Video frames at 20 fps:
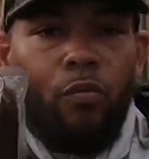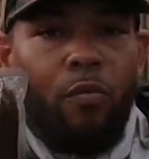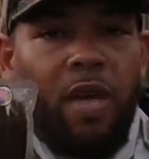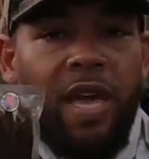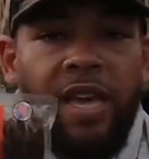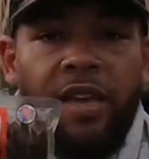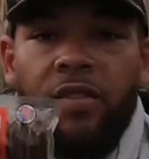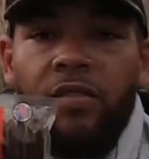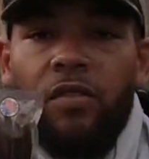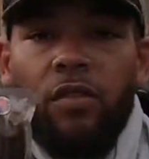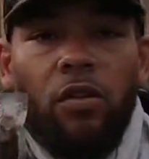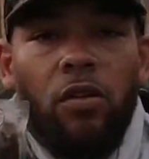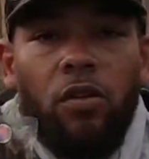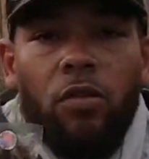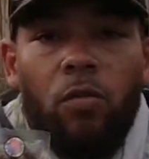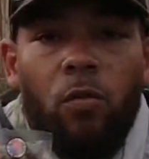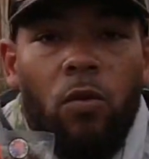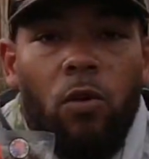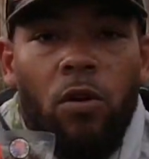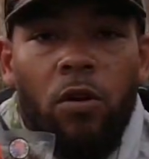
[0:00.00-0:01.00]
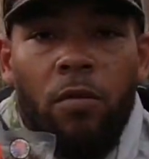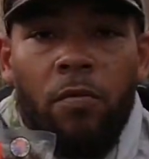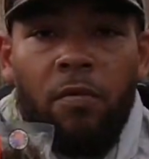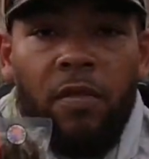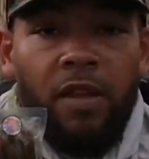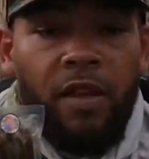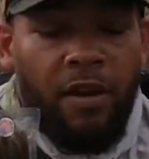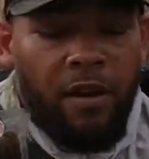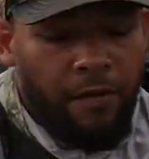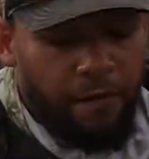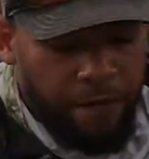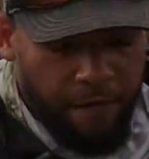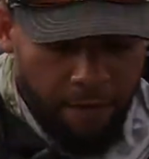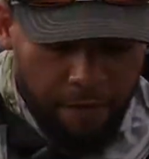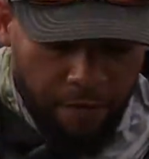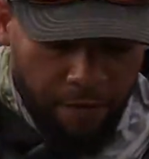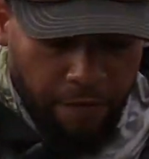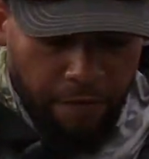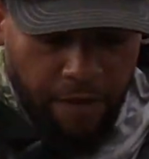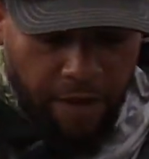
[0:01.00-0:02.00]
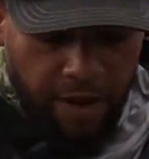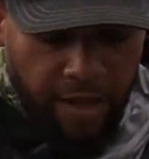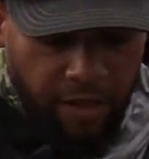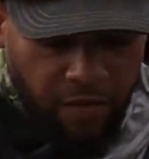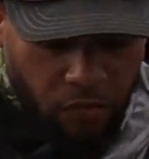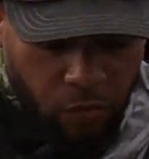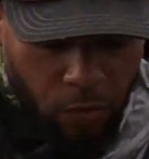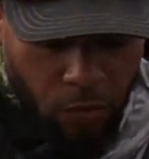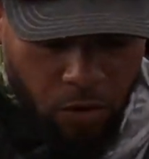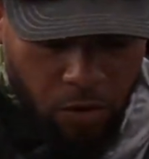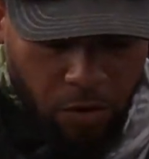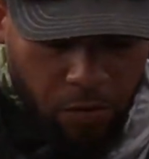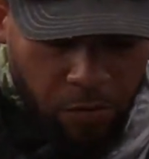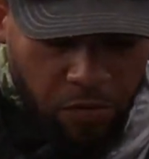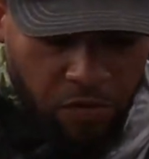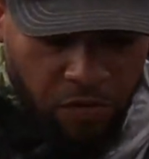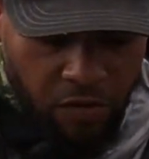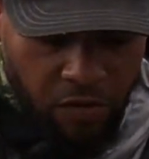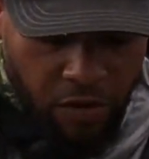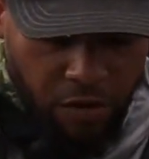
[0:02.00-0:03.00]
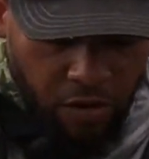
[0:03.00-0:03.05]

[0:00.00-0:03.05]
makes a good worm, their finesse worms.